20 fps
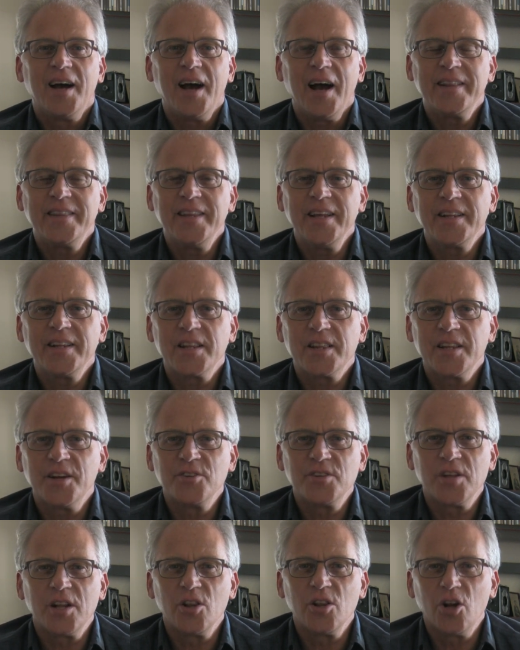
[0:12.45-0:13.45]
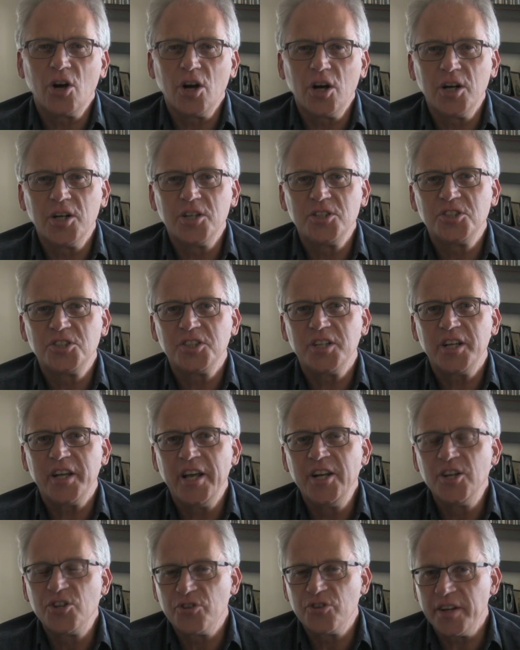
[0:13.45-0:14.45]
I think that there's a large
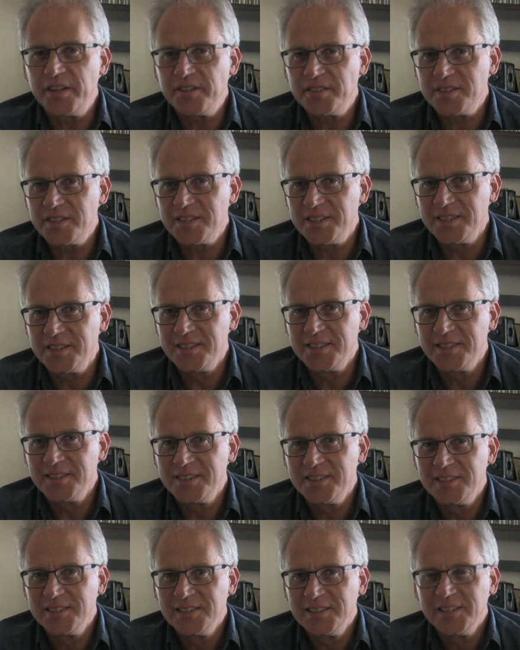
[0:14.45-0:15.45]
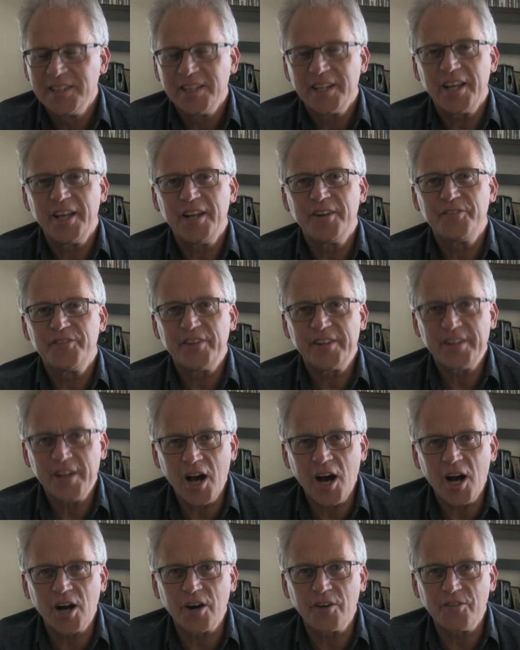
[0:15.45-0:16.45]
interest in
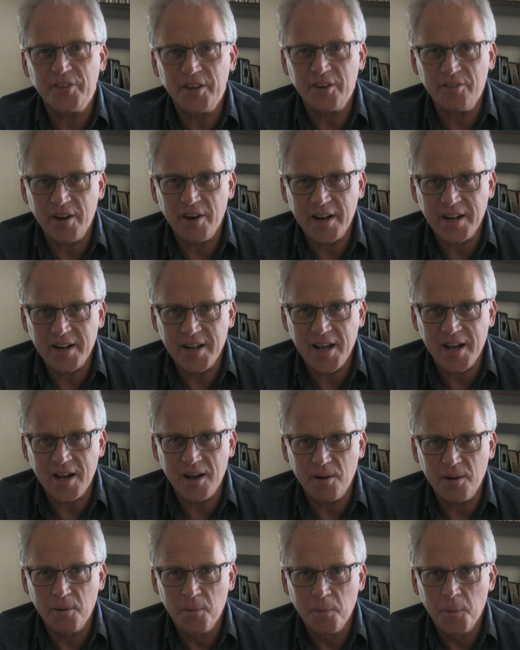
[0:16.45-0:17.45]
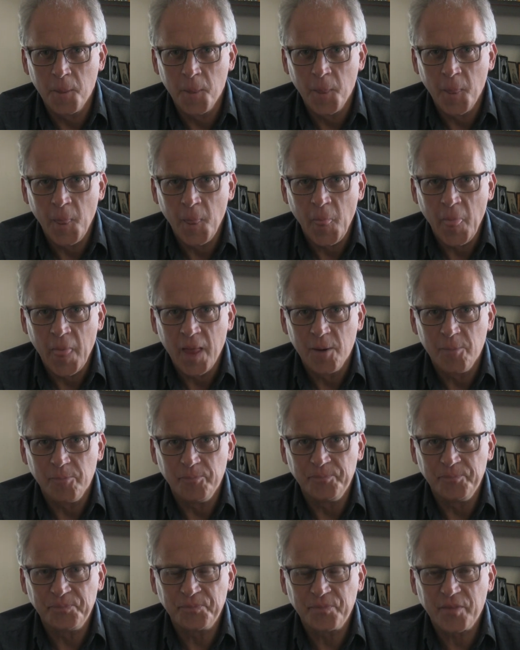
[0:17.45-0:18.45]
photography right now,
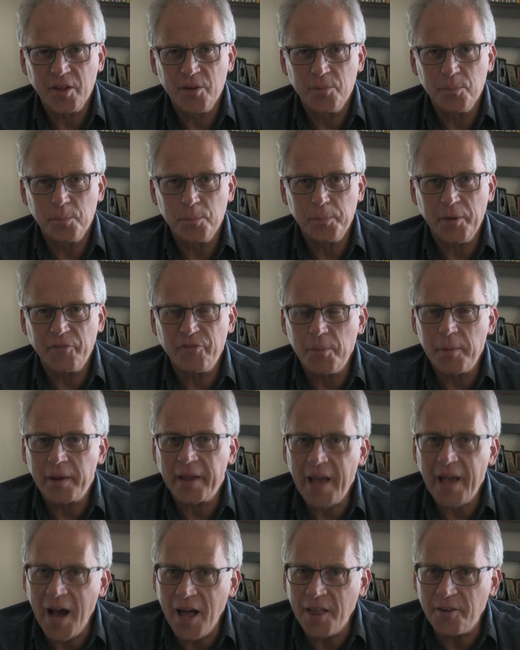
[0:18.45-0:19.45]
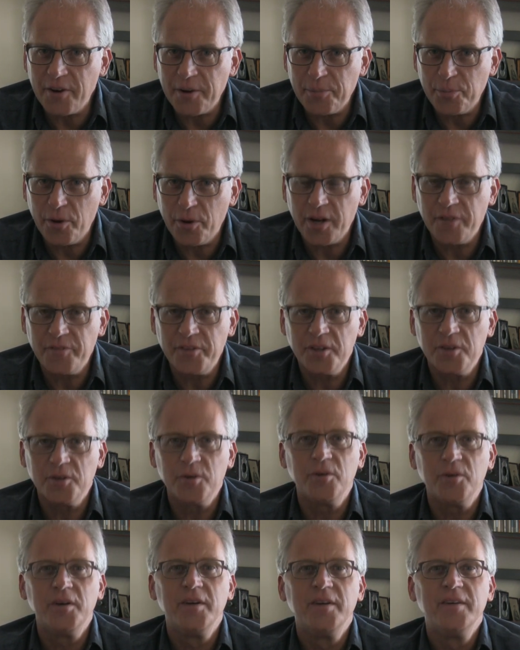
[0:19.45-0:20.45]
but from a gallery point of
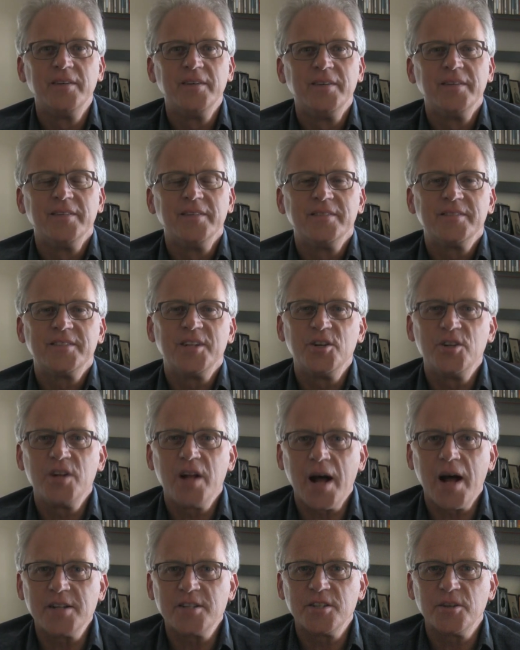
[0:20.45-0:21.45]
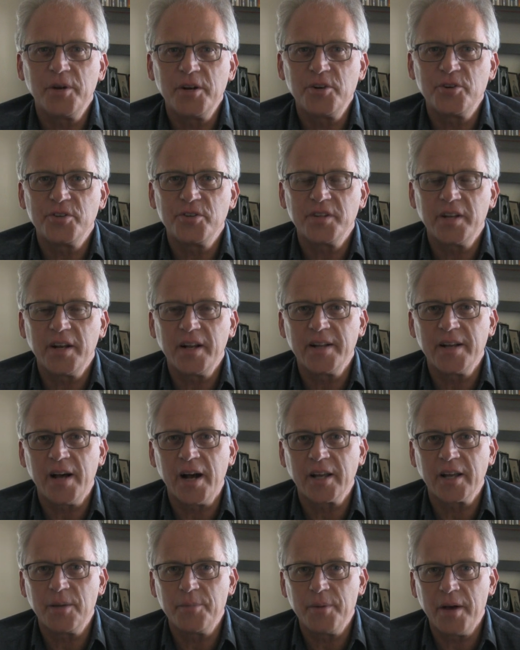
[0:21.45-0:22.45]
view, they're not so interested in
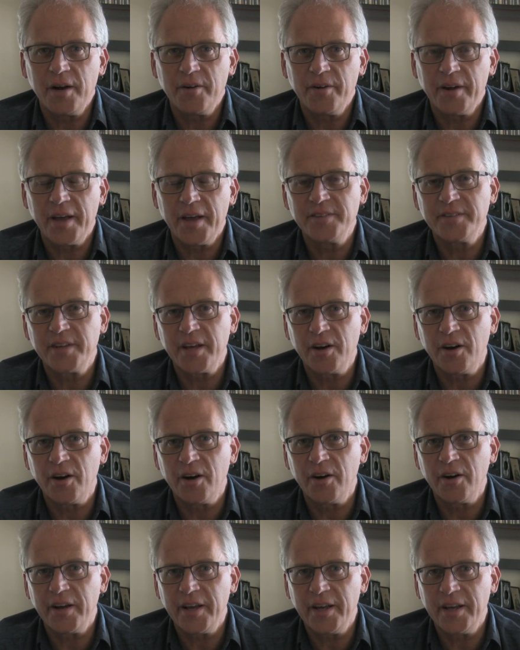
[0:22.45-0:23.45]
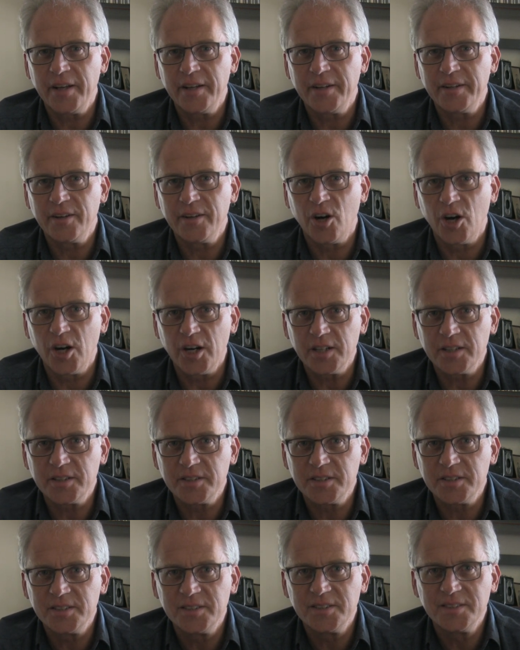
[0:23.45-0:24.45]
documentary as they are in
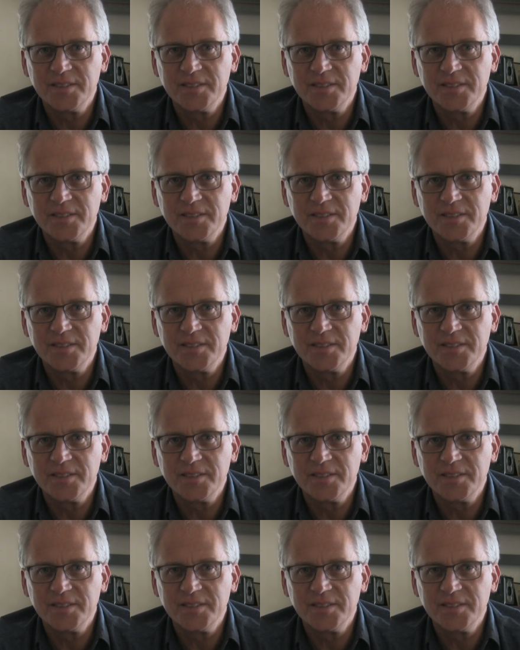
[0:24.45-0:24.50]
art.